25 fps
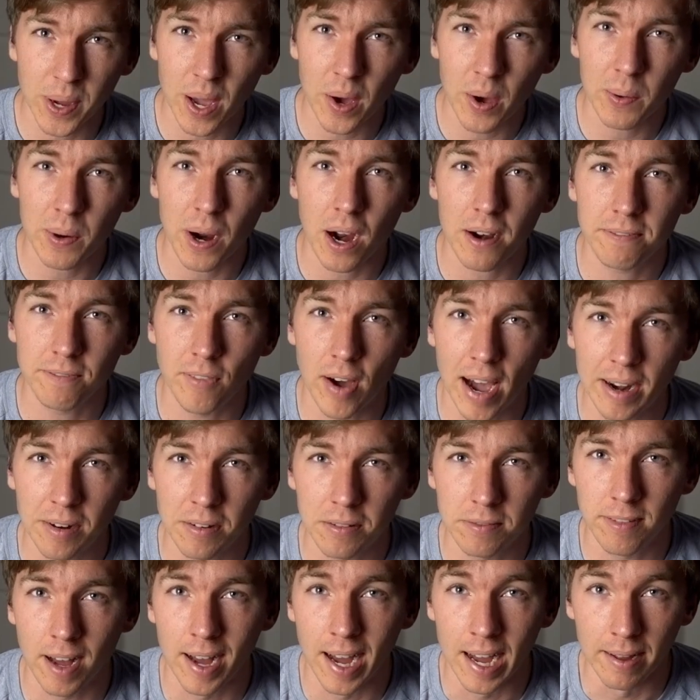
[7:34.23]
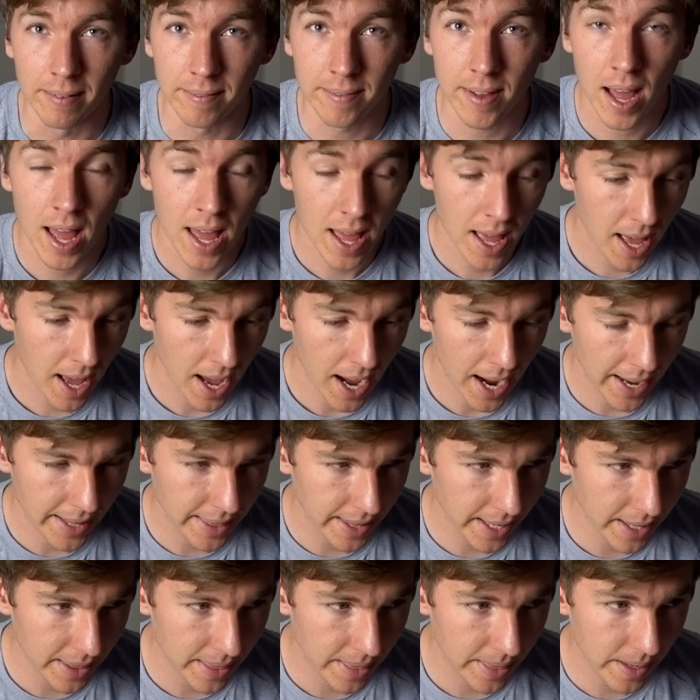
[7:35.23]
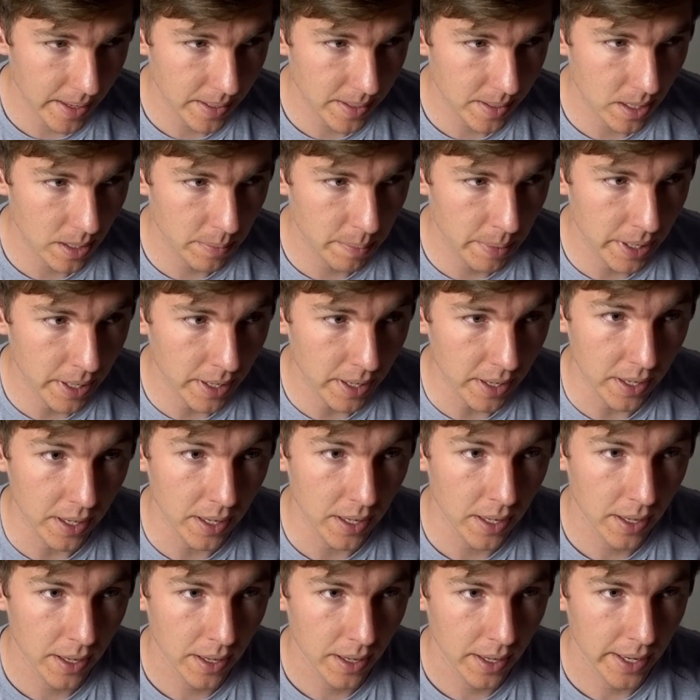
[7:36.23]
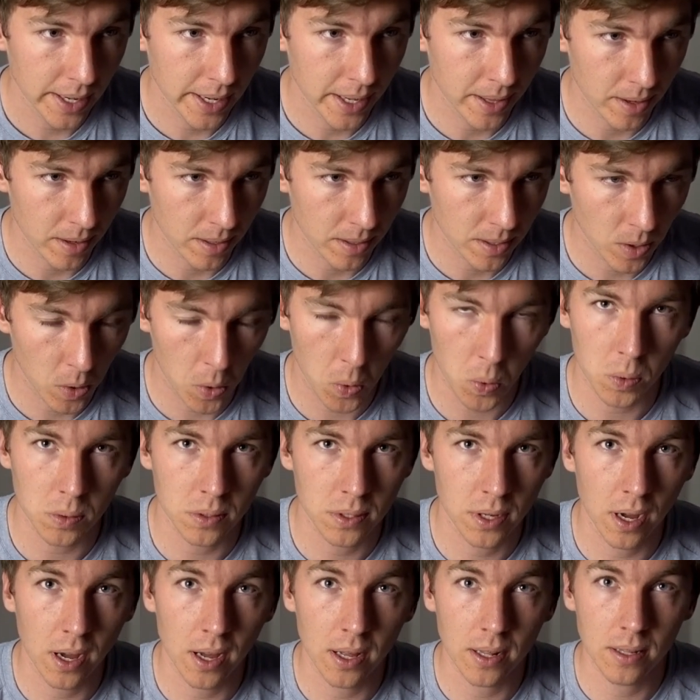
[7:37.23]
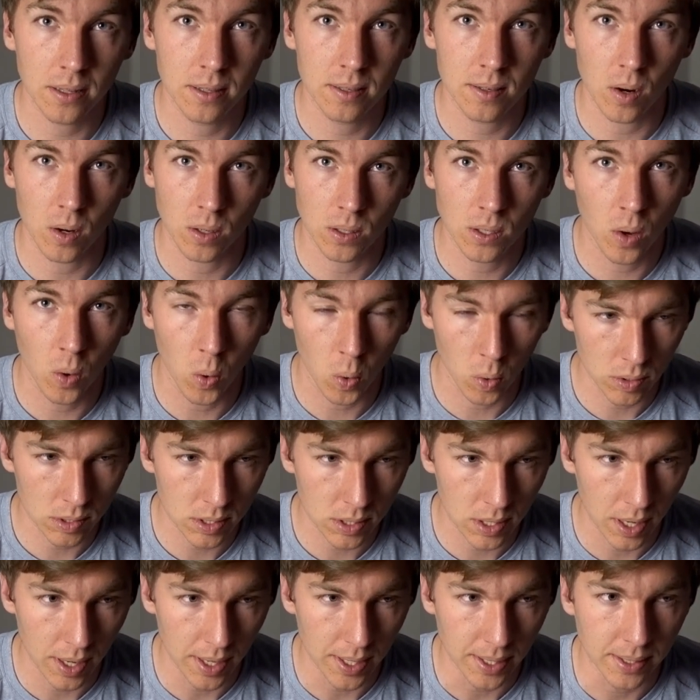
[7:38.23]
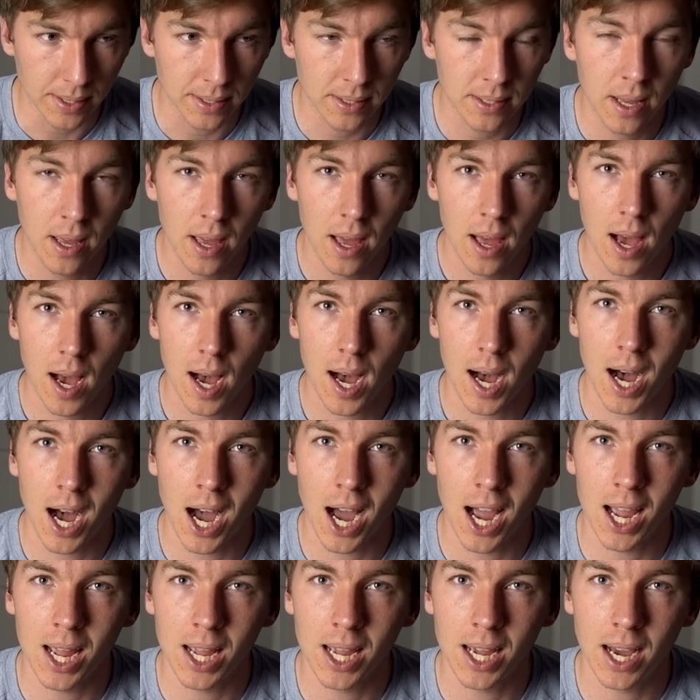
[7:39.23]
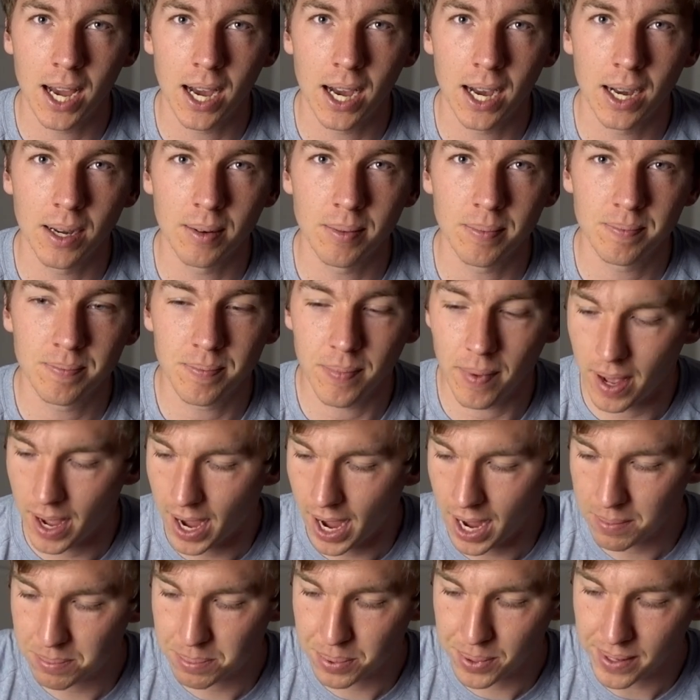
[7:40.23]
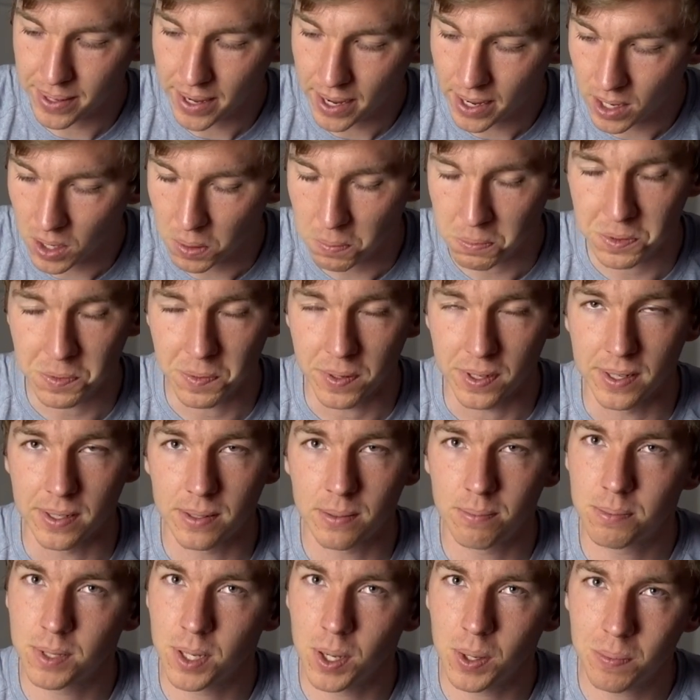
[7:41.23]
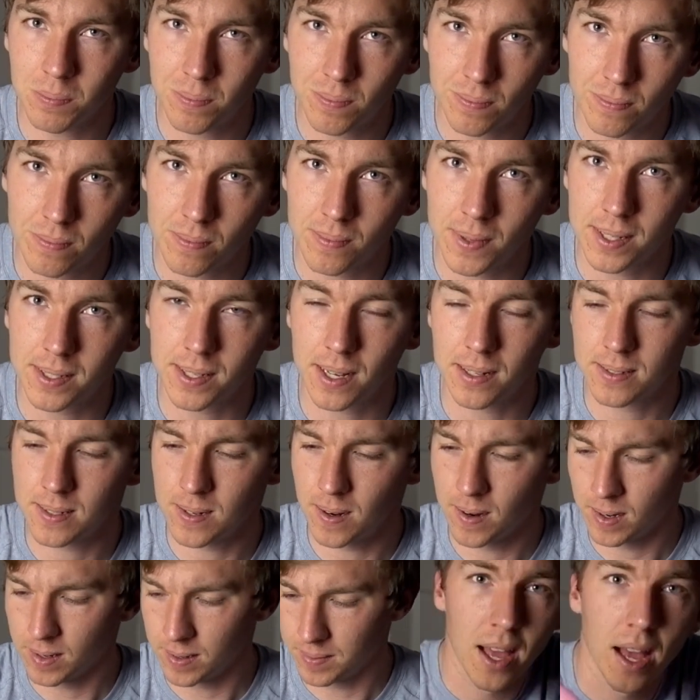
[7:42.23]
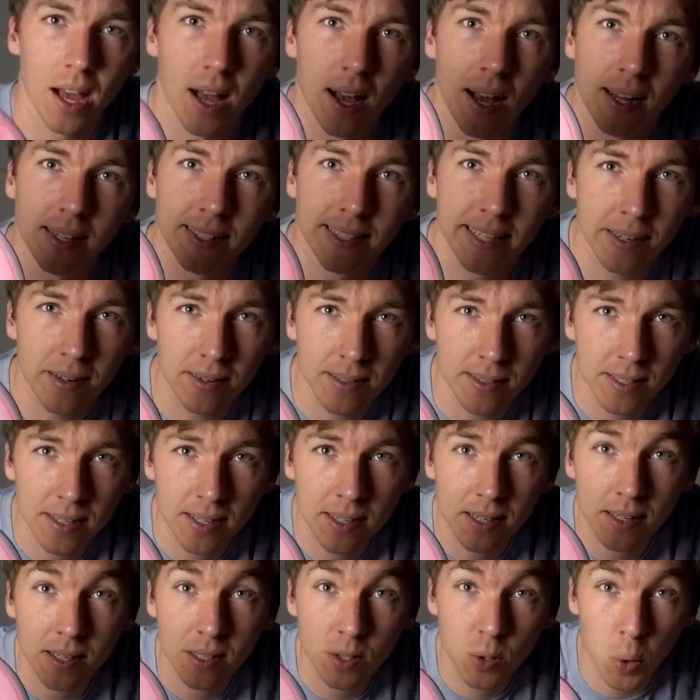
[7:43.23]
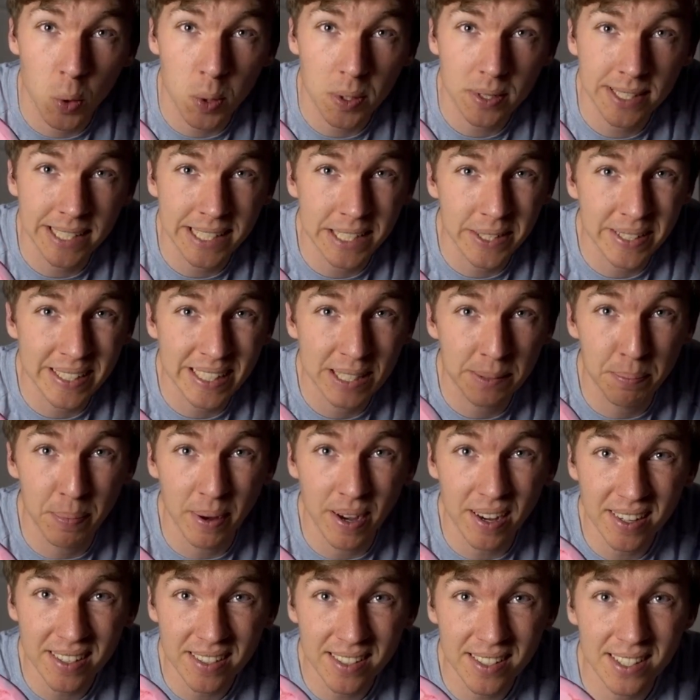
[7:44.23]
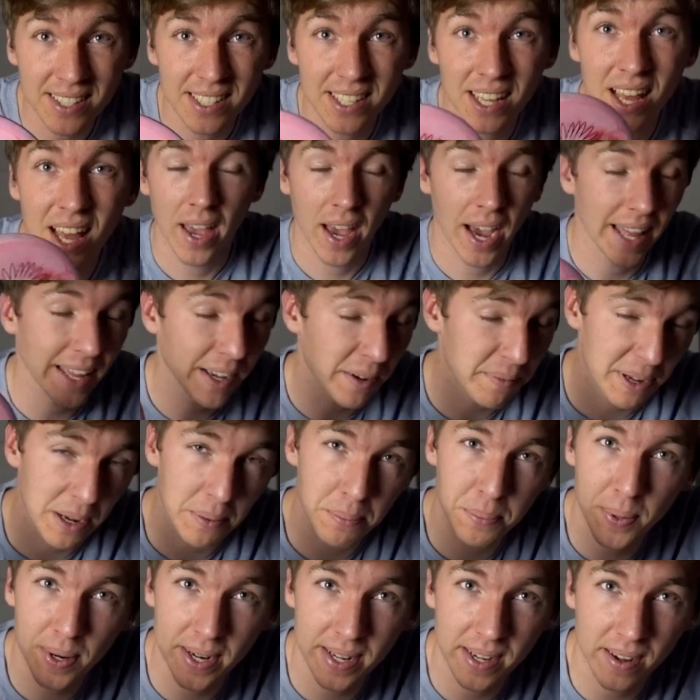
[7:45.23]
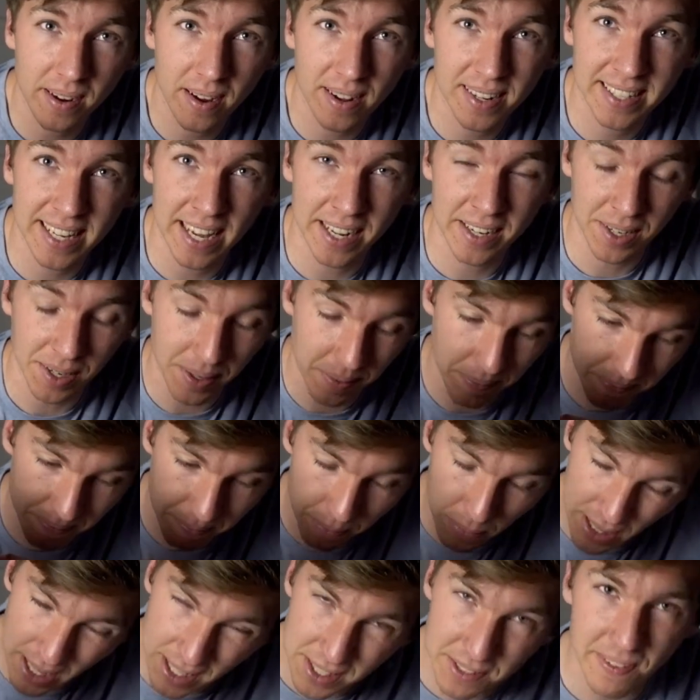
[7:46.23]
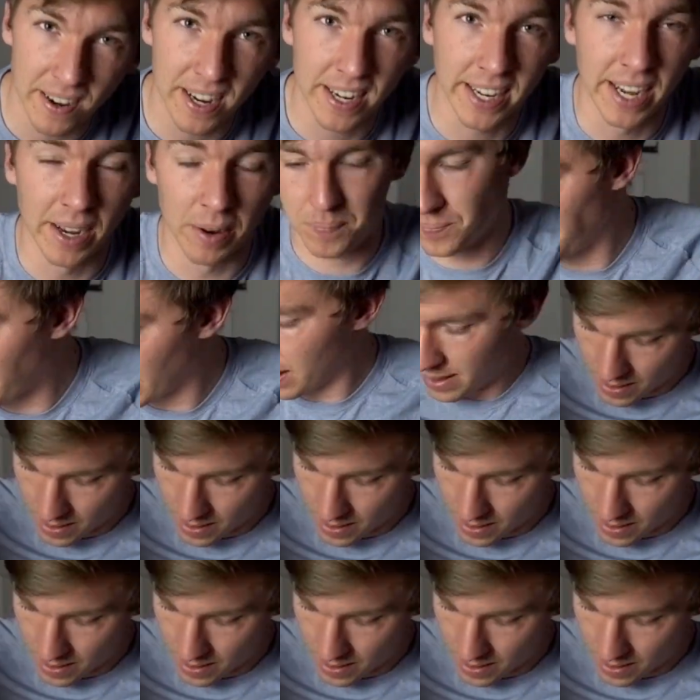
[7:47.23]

got our final 5. I think these could be either total duds or total studs. I have pretty high hopes for these, so let's get started. Dickerson Tour Series Buzz. I think it'll be a pretty good contender, but let's find out.